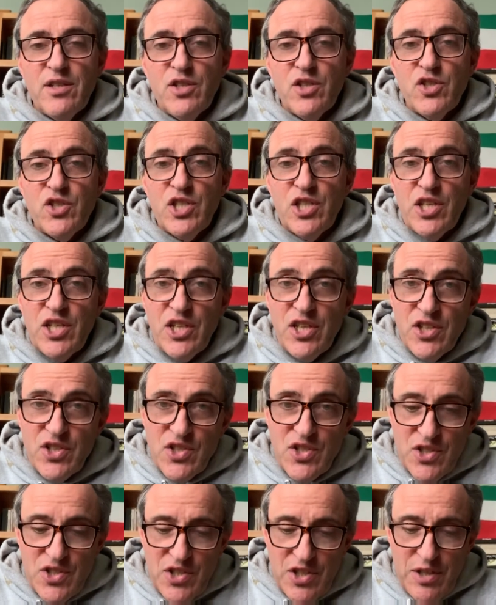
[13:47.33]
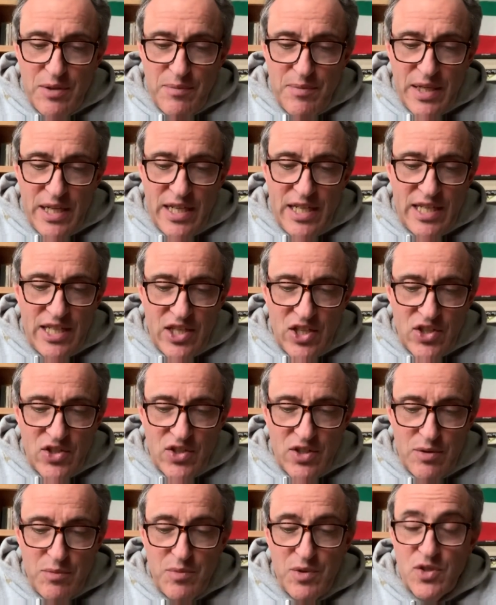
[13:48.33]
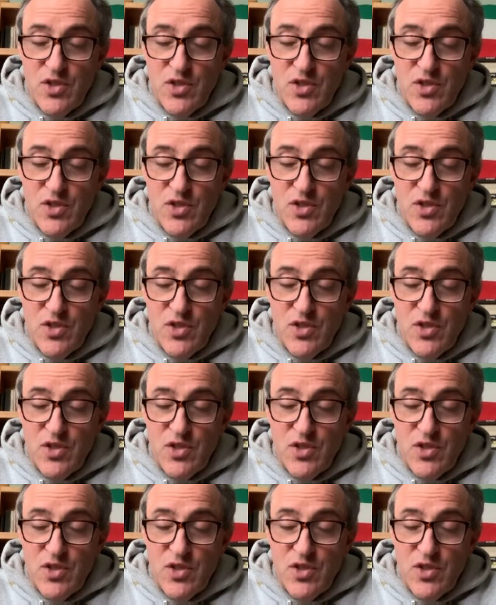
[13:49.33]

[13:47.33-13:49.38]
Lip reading: she kisses him, and he kissed him,